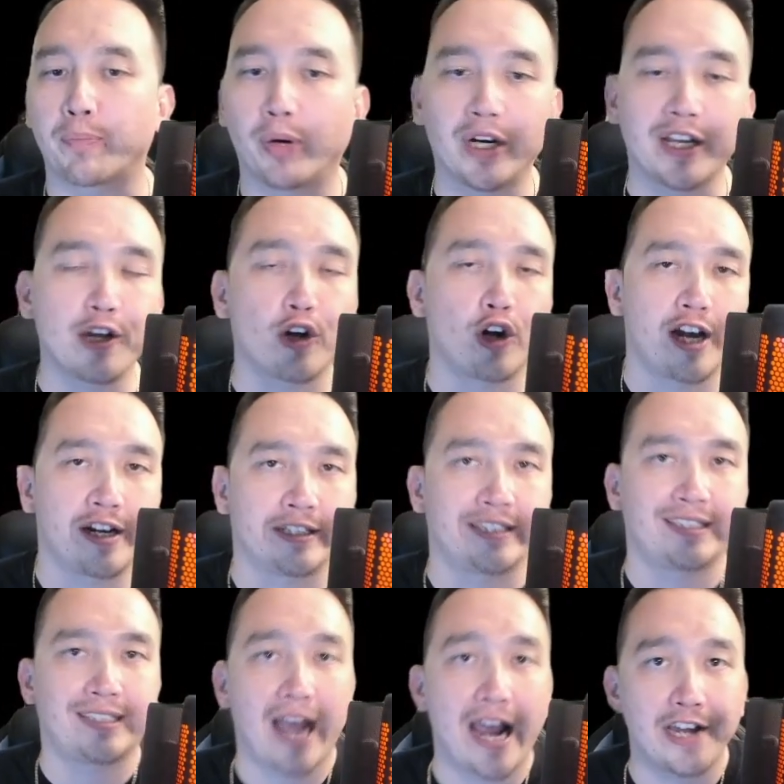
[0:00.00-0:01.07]
putting her in a
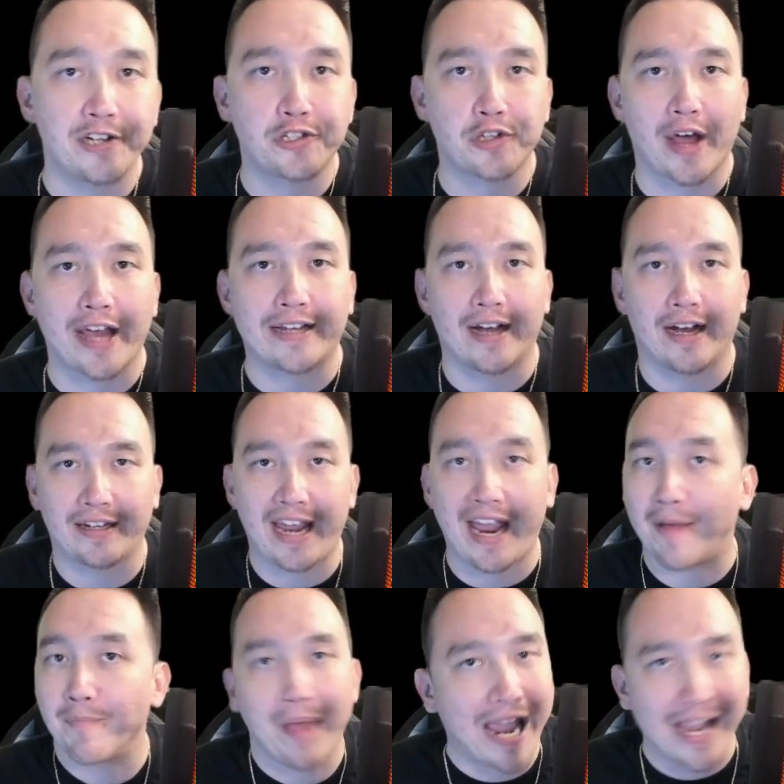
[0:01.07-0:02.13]
stage like a
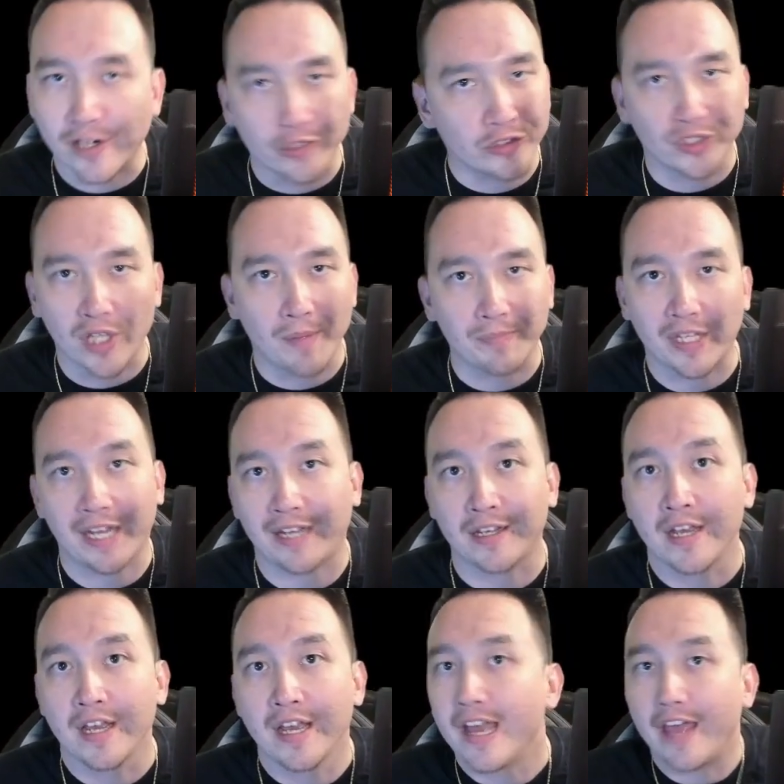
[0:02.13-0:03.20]
campaign or something
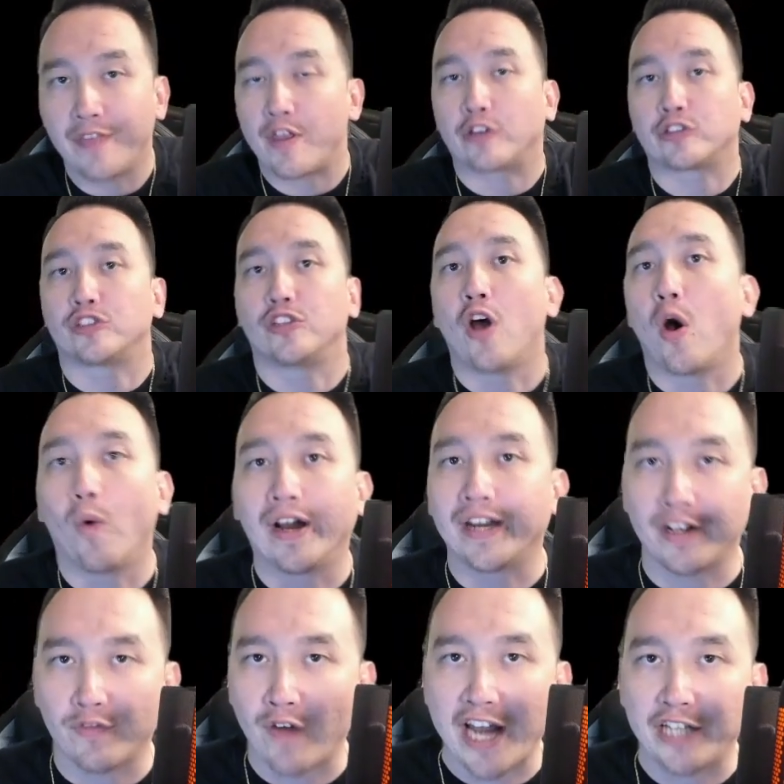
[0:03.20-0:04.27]
and there's no one
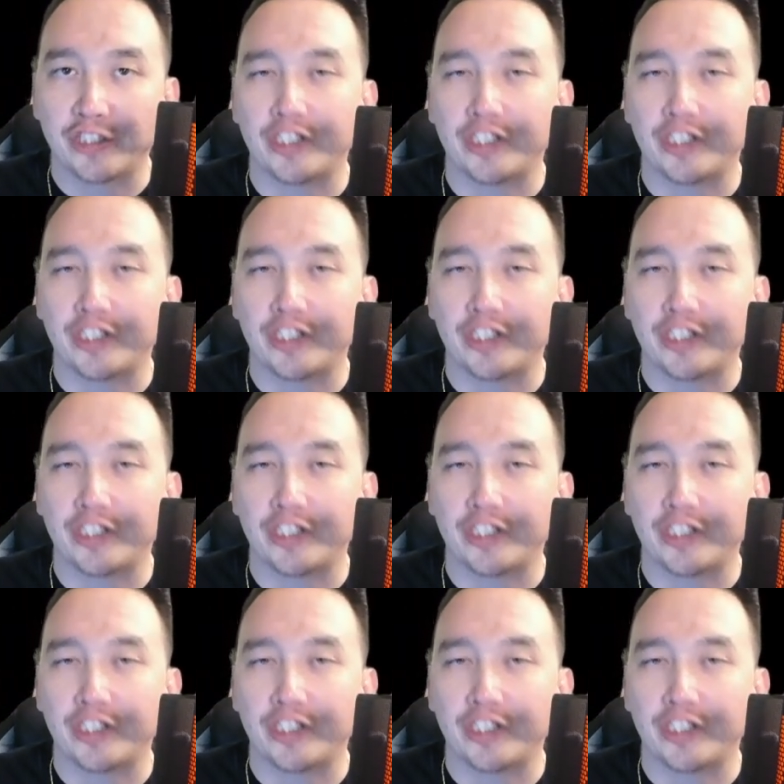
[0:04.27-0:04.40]
in range,